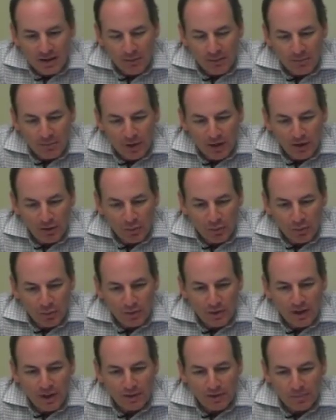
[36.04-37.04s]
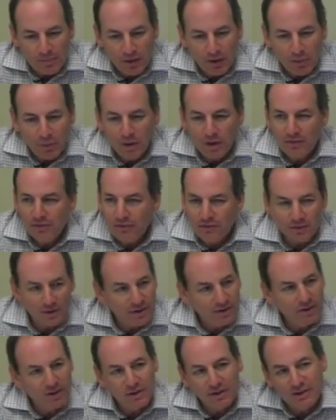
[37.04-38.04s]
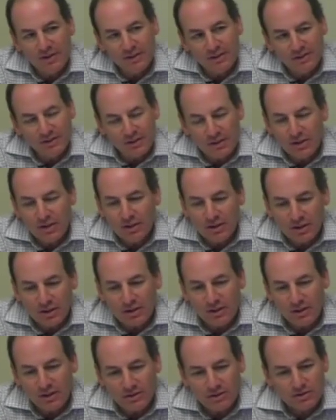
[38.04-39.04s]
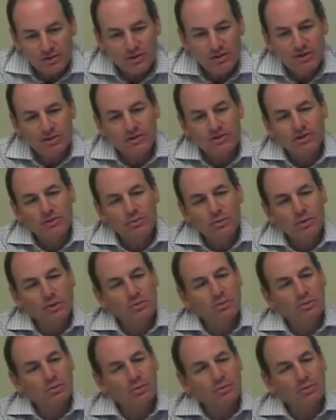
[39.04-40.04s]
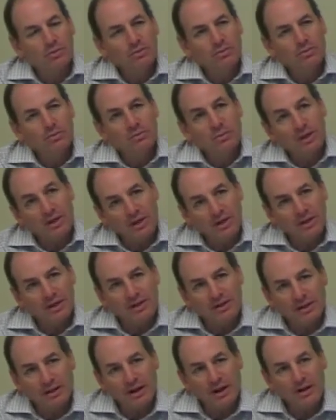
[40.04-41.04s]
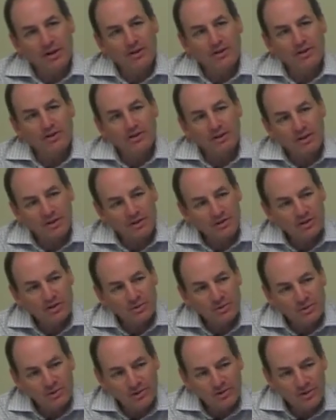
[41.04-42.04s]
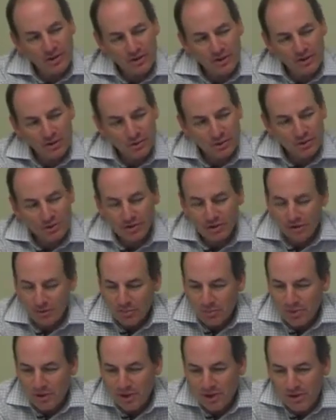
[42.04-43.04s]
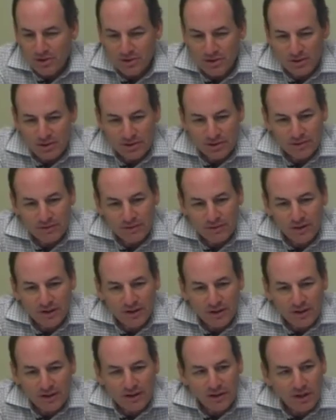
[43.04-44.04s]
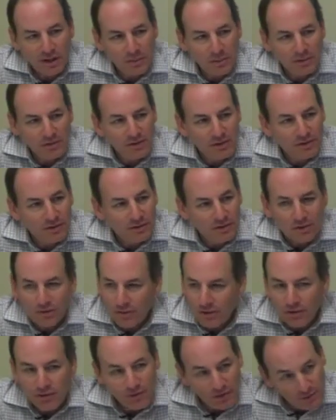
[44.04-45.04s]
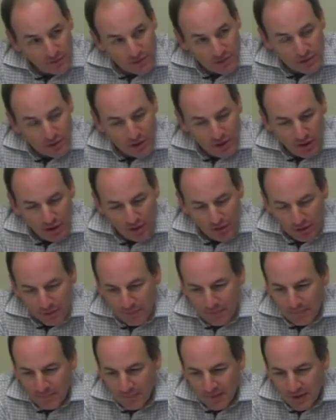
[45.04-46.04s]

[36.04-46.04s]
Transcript: My wife is Indian, and we met in college, and she was then doing her PhD in economics at the University of Chicago.